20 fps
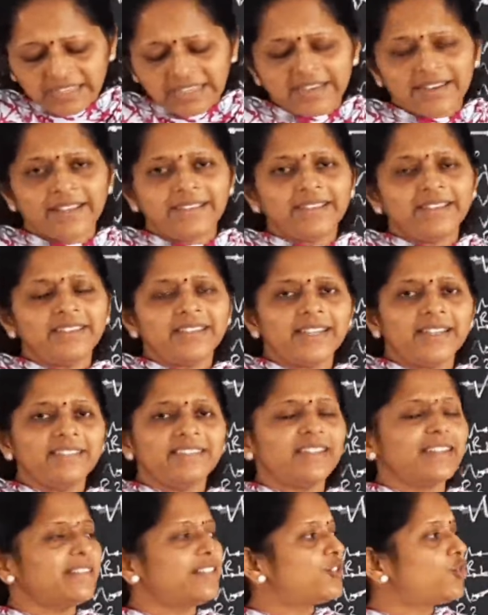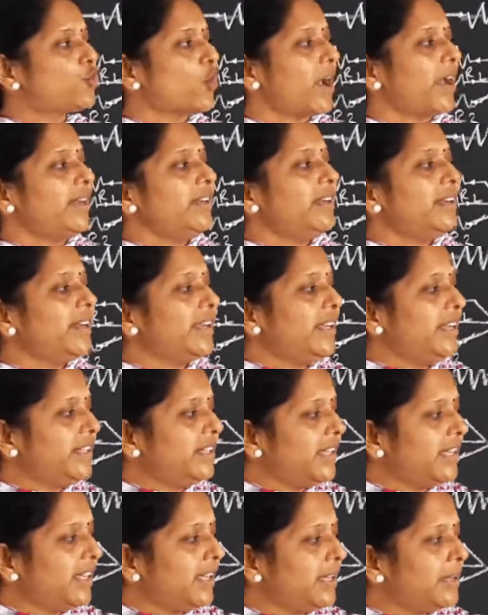resistances joined
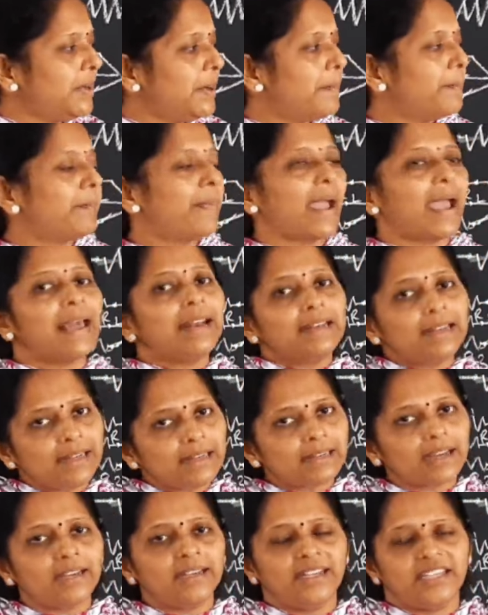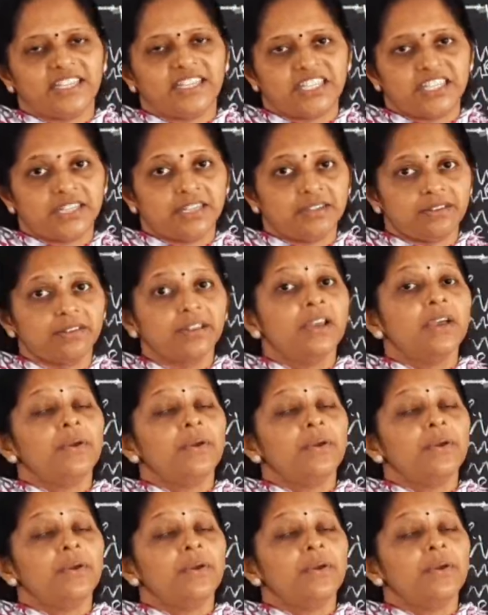in the parallel connection,